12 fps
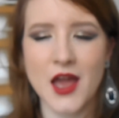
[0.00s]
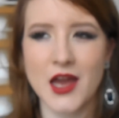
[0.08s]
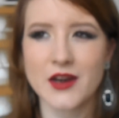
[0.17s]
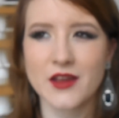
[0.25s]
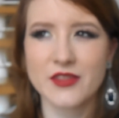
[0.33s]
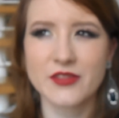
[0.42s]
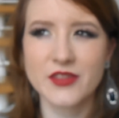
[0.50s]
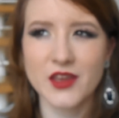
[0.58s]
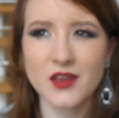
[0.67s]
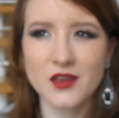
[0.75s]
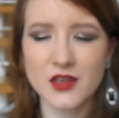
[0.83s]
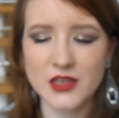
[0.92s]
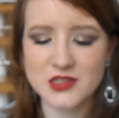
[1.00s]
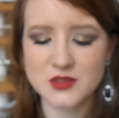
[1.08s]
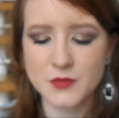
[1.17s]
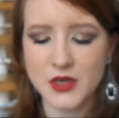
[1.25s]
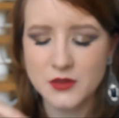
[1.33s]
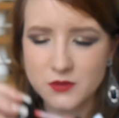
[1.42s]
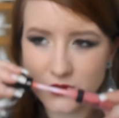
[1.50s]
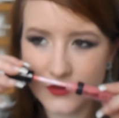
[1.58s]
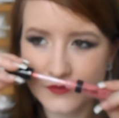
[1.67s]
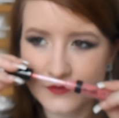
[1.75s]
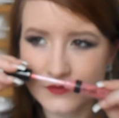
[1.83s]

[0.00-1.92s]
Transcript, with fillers: and I think it smells